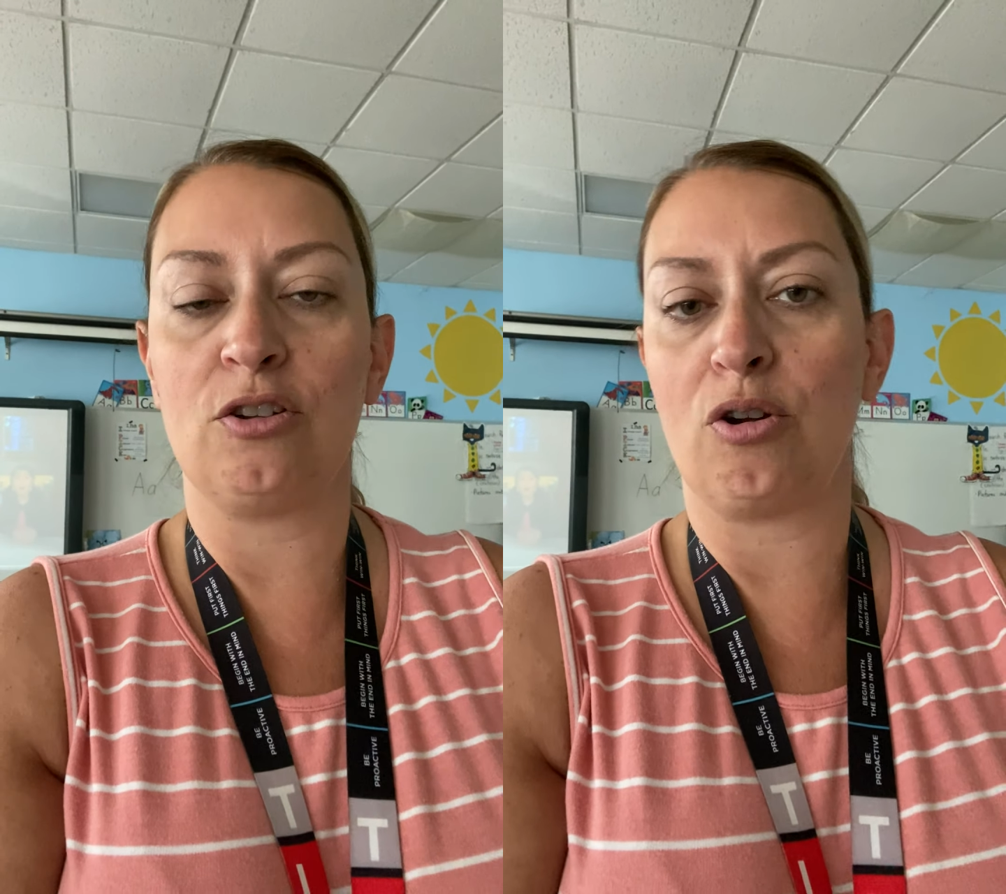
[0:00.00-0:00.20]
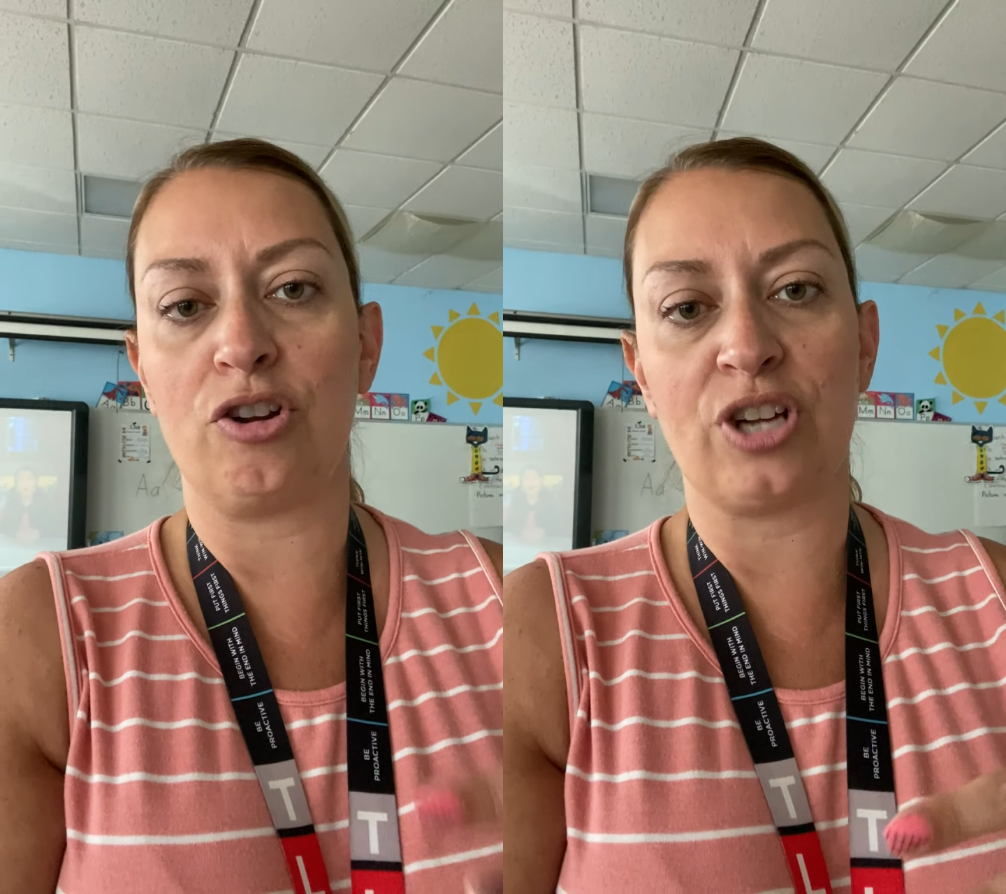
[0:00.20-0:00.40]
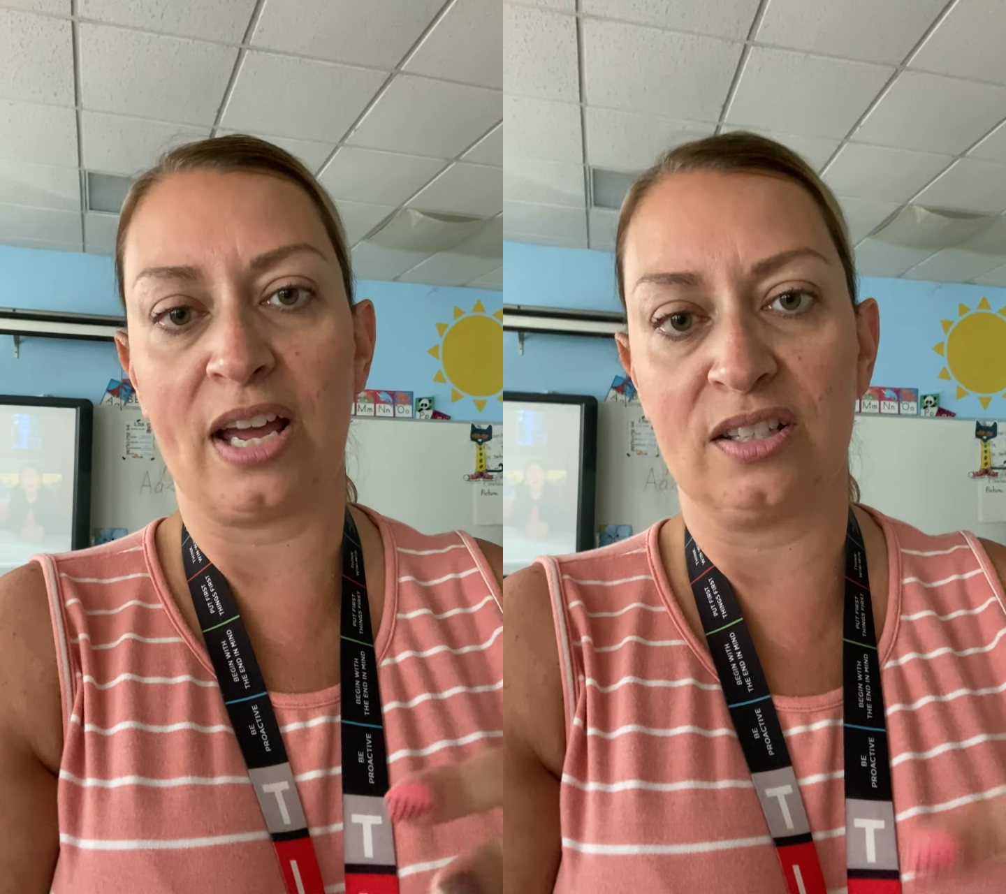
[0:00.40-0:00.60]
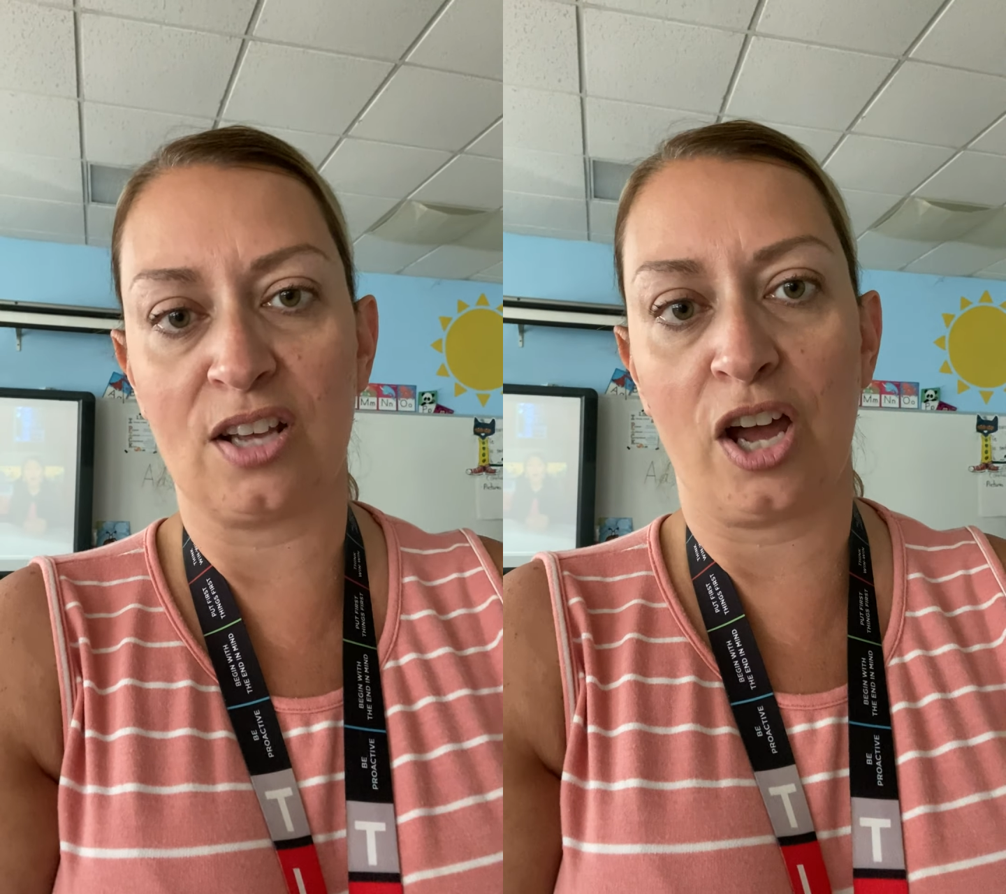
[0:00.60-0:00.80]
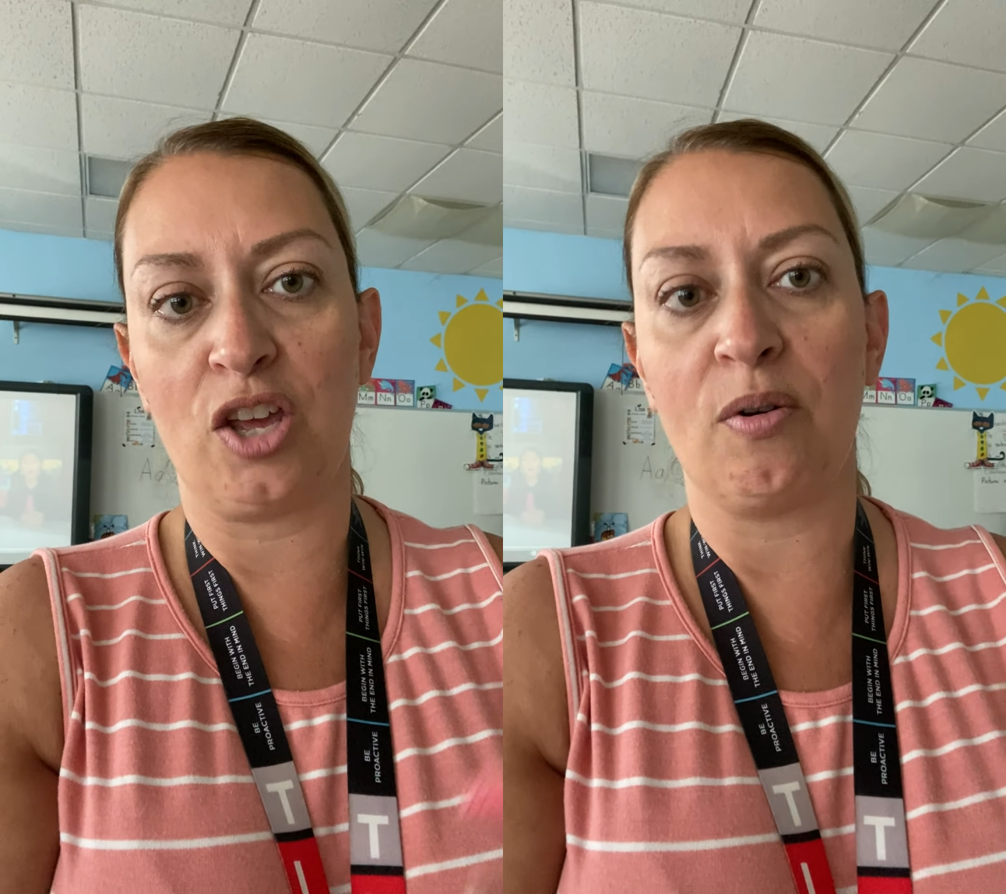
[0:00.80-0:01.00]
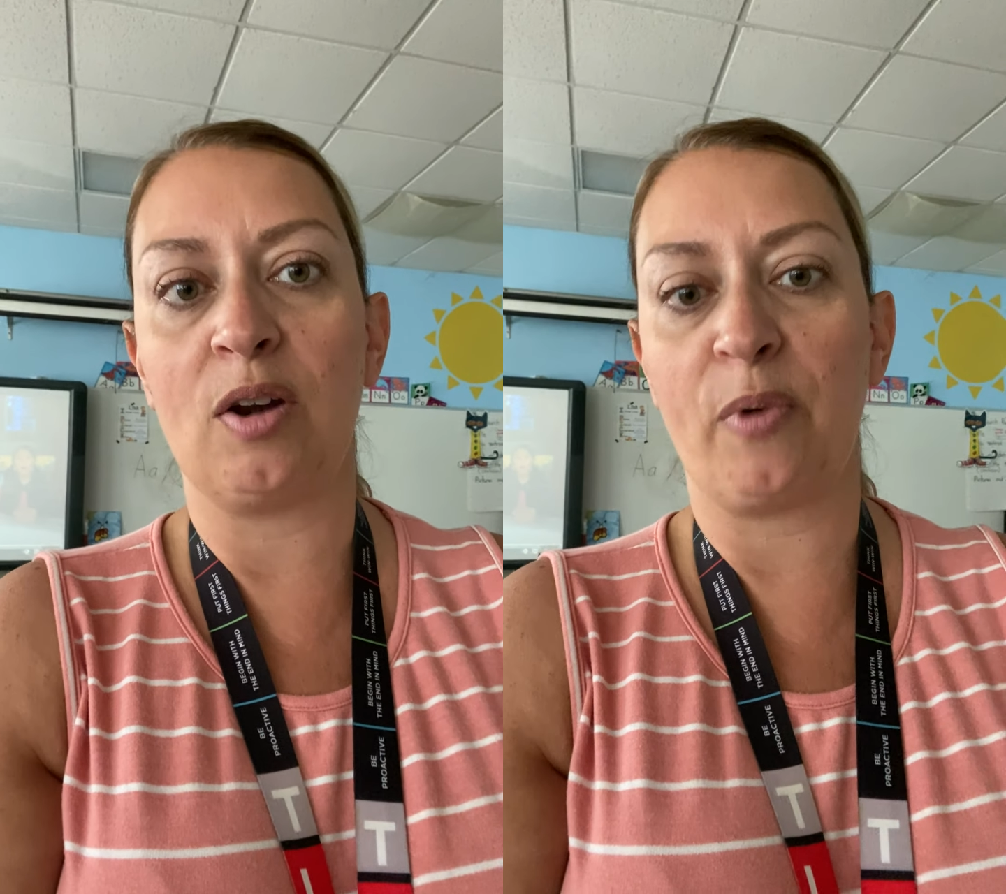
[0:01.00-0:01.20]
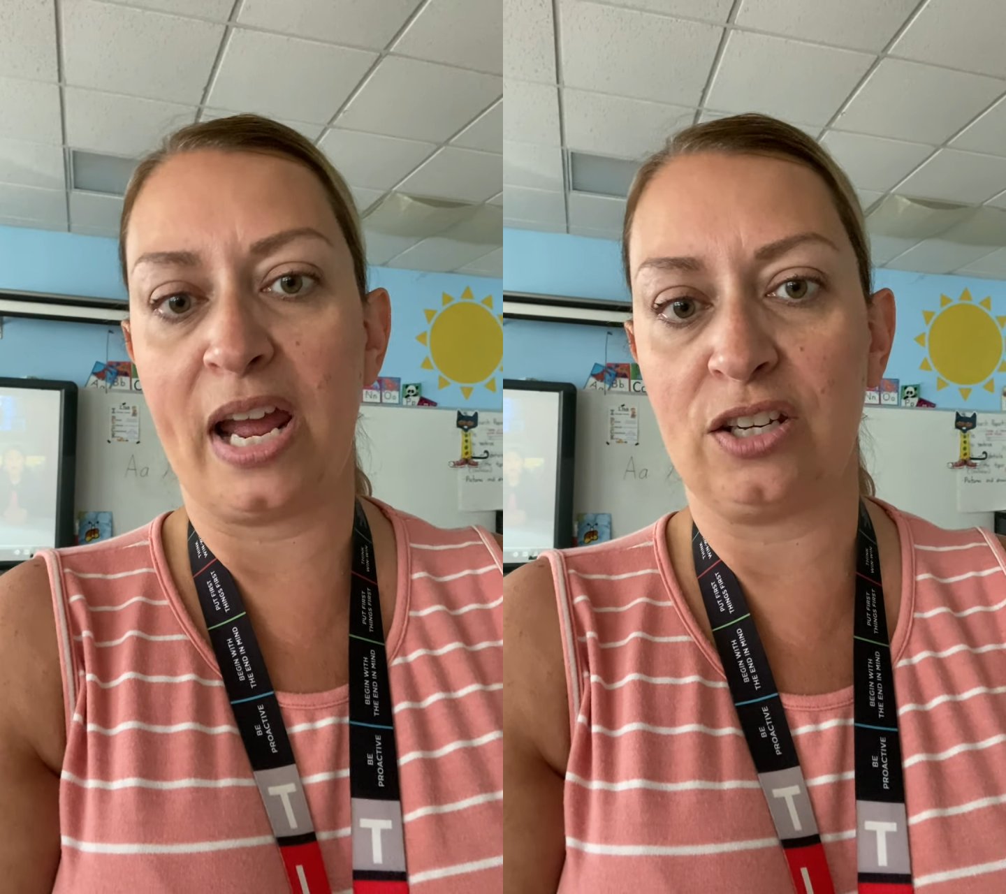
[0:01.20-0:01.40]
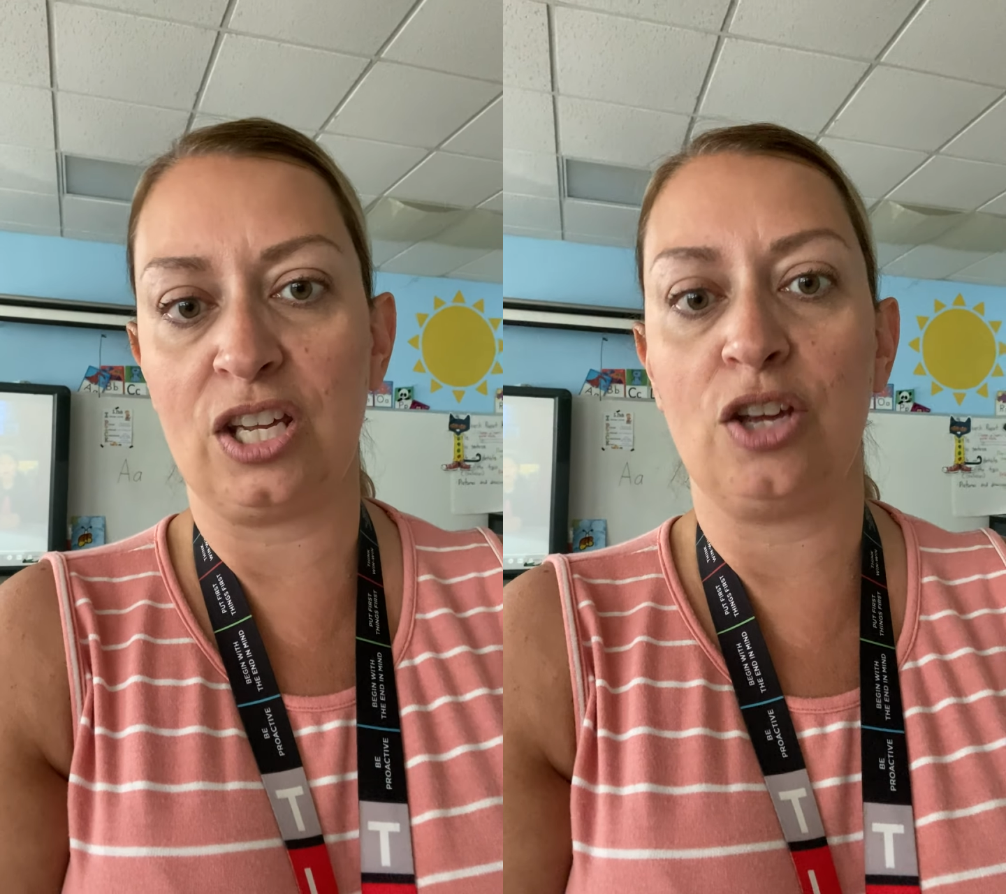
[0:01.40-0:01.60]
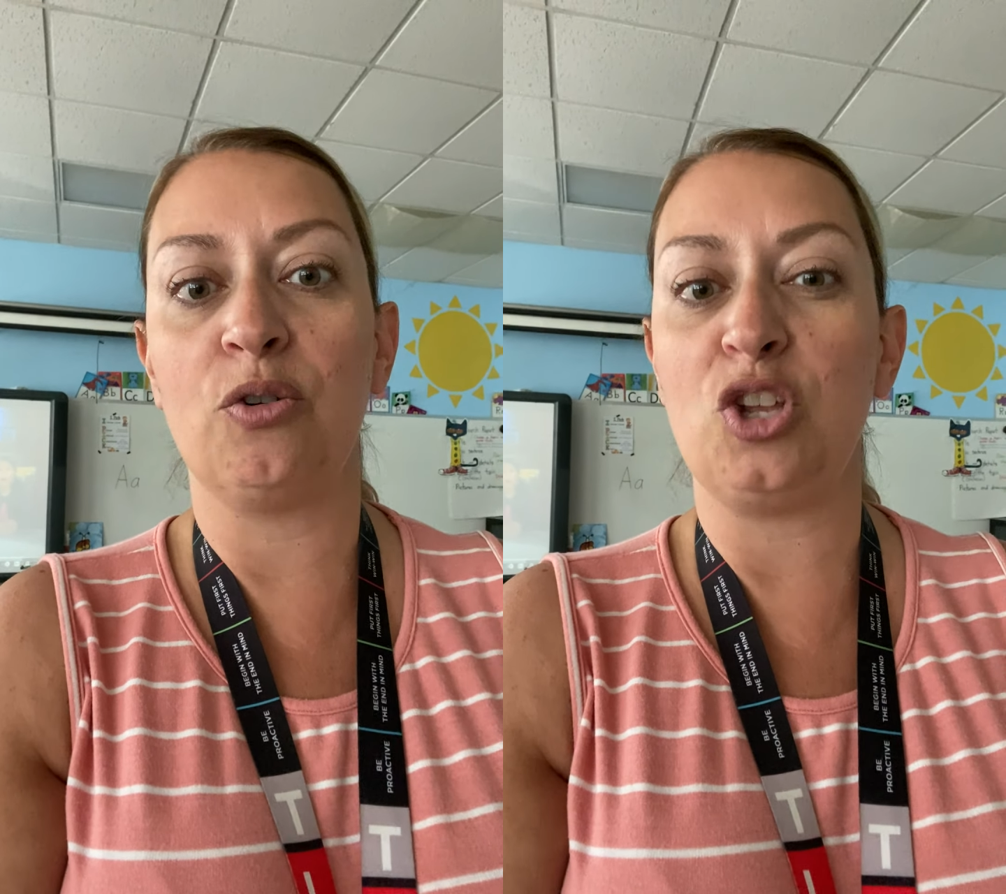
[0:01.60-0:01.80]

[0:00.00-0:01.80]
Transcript: your child saw you and ran to you